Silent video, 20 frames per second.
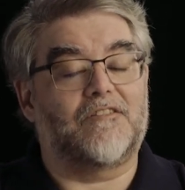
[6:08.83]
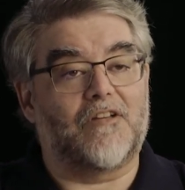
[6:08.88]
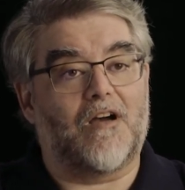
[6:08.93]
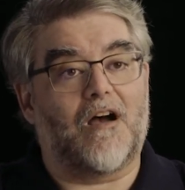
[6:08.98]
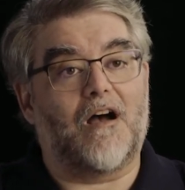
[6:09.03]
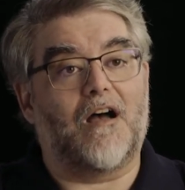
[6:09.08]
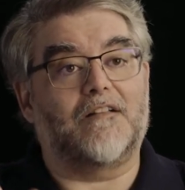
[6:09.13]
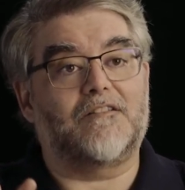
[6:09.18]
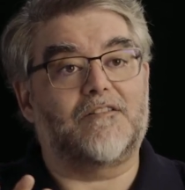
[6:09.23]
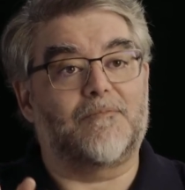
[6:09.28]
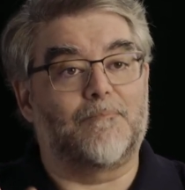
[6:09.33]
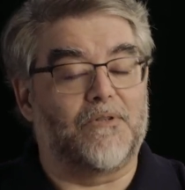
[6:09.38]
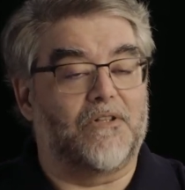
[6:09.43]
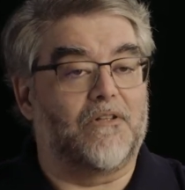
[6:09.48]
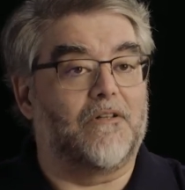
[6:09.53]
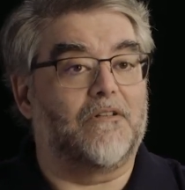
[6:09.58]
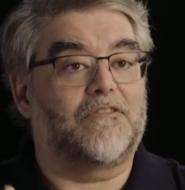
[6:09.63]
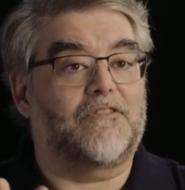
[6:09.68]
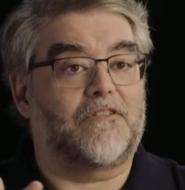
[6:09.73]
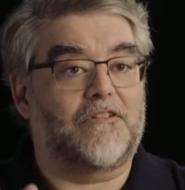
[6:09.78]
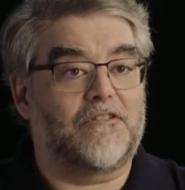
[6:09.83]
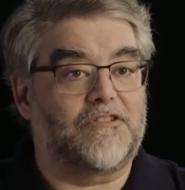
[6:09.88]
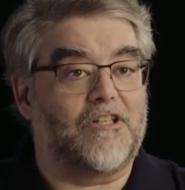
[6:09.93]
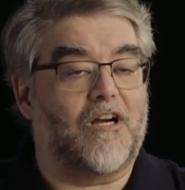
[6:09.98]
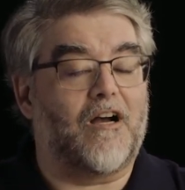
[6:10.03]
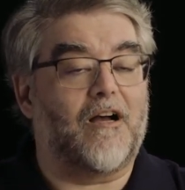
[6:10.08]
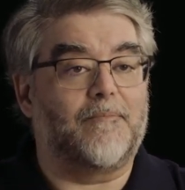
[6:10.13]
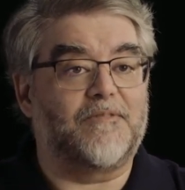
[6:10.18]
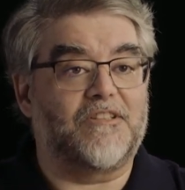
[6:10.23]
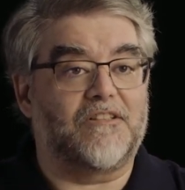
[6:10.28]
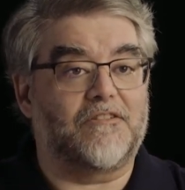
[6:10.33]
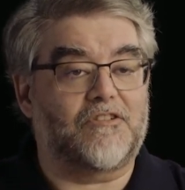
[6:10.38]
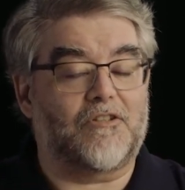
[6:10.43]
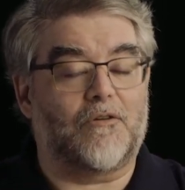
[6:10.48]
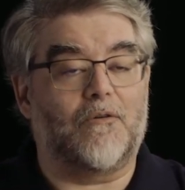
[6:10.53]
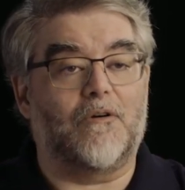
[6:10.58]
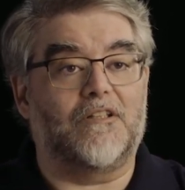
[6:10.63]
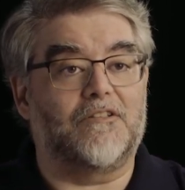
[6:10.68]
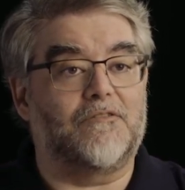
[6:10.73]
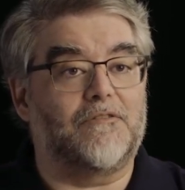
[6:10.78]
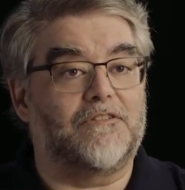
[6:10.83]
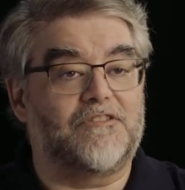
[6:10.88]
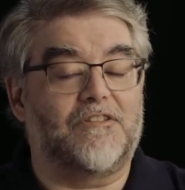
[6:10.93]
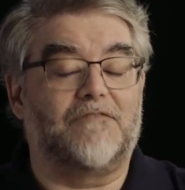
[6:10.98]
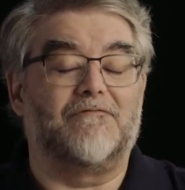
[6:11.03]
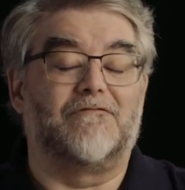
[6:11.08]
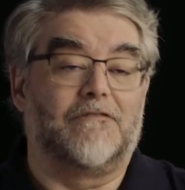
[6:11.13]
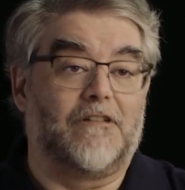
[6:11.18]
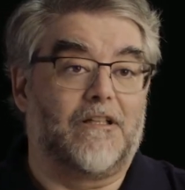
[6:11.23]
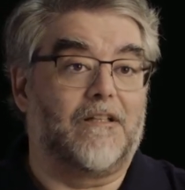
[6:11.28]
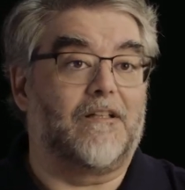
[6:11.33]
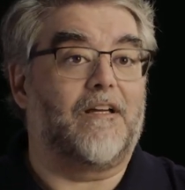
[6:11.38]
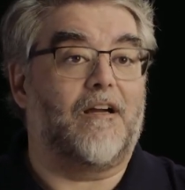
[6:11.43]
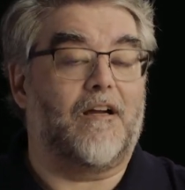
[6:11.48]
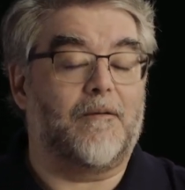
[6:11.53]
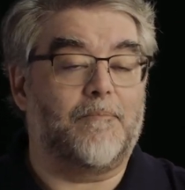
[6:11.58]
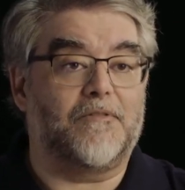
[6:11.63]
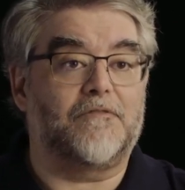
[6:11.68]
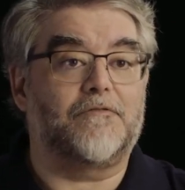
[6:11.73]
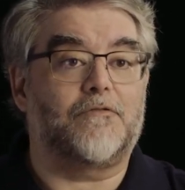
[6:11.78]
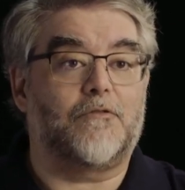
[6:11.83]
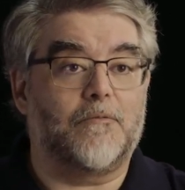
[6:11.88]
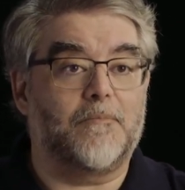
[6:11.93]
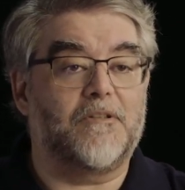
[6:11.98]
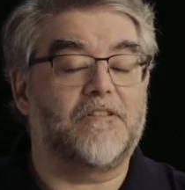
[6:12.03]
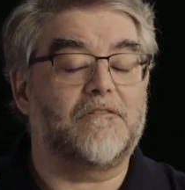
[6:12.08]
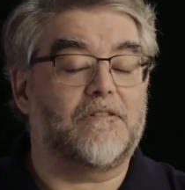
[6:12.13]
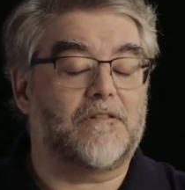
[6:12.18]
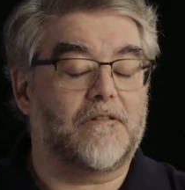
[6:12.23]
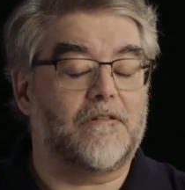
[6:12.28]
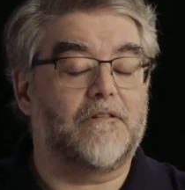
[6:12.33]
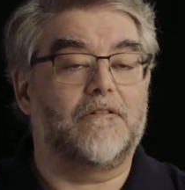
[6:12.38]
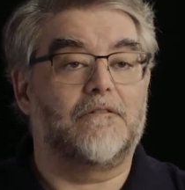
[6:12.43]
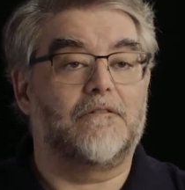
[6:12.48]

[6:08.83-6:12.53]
DOTS, Burst, Jobs, and so on to achieve really high performance.